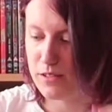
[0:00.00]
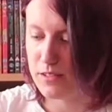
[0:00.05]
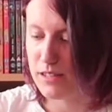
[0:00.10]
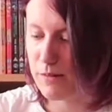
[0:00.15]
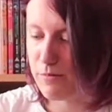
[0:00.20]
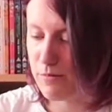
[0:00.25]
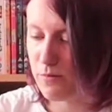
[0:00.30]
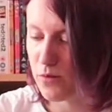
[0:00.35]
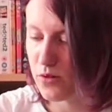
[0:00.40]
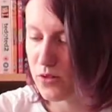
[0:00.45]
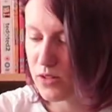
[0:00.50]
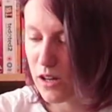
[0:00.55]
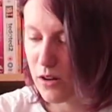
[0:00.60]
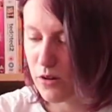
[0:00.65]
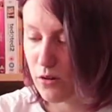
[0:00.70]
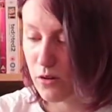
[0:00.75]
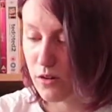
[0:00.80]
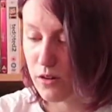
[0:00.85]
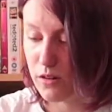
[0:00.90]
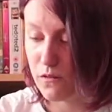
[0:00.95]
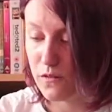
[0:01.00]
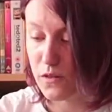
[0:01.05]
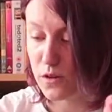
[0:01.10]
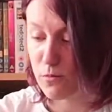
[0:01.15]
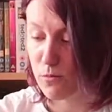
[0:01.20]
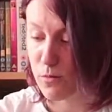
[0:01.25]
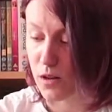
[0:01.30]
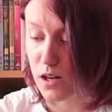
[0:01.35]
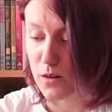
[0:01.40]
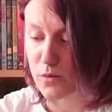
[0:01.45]
to date with what's going on in the
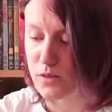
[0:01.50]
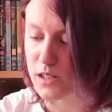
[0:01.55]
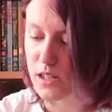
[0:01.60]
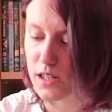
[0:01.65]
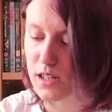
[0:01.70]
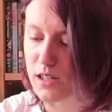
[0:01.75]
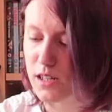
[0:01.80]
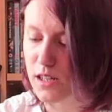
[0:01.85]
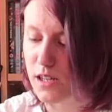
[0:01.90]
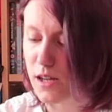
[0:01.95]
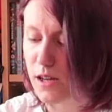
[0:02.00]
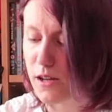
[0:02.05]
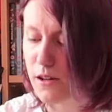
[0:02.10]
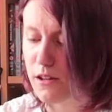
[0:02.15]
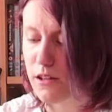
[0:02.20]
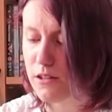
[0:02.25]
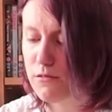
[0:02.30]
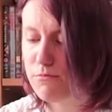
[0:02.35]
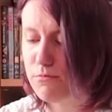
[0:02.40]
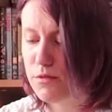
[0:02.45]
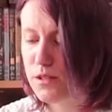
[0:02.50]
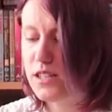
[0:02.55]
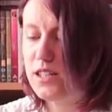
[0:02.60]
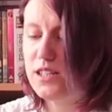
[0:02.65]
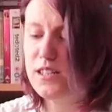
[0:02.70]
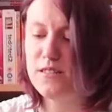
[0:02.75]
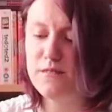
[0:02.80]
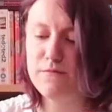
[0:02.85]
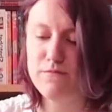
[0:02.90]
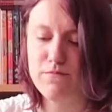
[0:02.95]
film world.
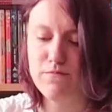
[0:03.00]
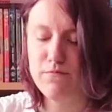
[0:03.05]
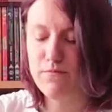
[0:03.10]
But